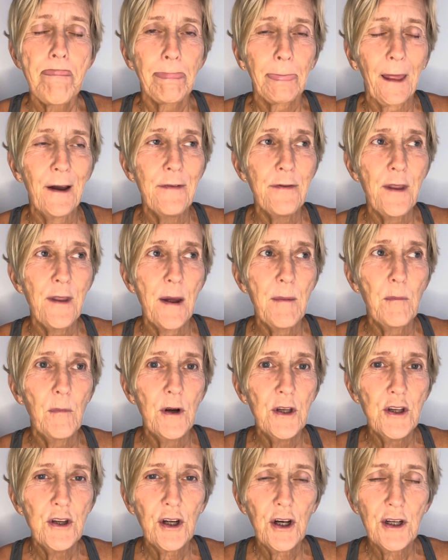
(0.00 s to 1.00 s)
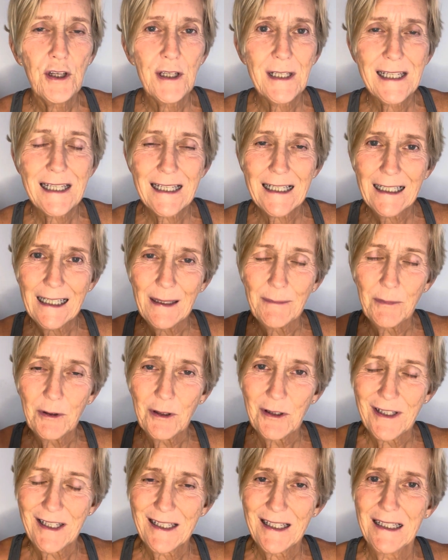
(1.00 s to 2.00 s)
and then when you go to sleep
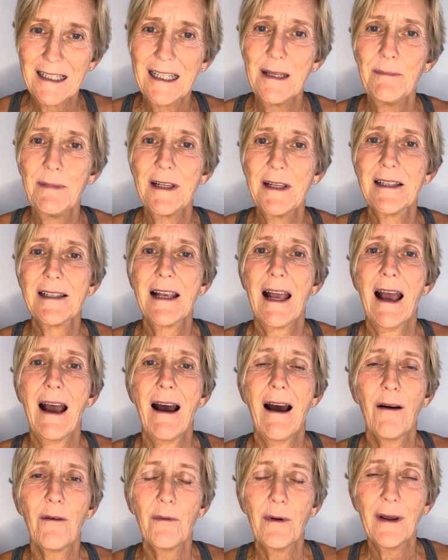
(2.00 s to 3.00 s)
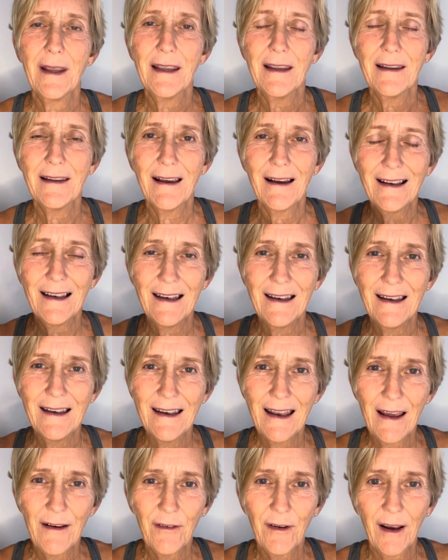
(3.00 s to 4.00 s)
because sleep is how we
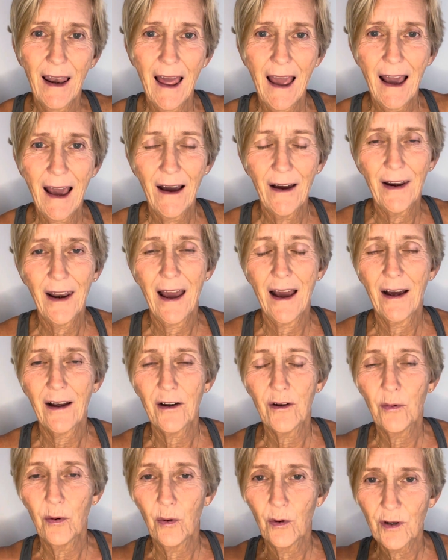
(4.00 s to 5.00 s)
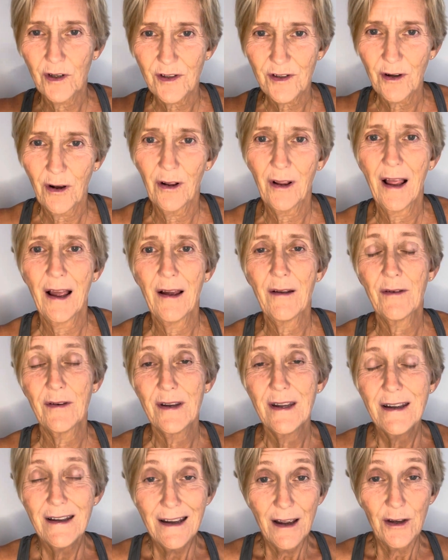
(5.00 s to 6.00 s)
level out our cortisol and
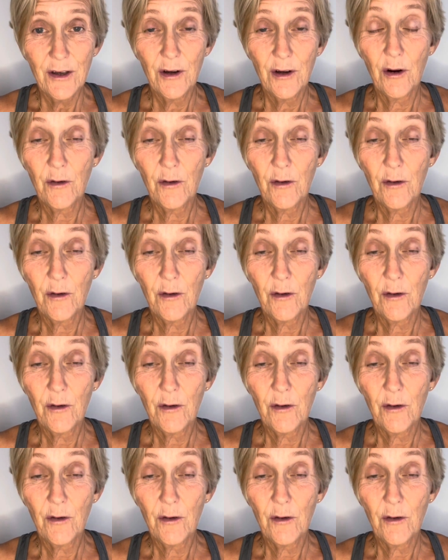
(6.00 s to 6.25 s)
you know